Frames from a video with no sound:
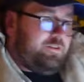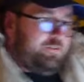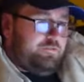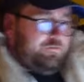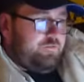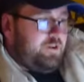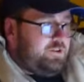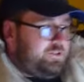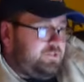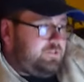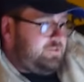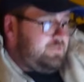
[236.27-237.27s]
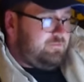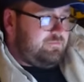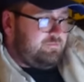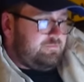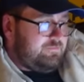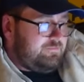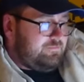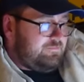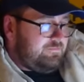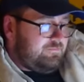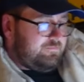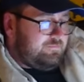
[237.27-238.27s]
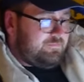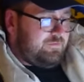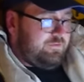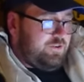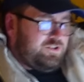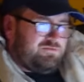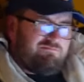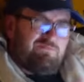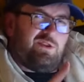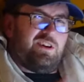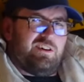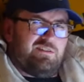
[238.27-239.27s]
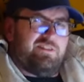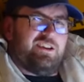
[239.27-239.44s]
the first. The first, first episode.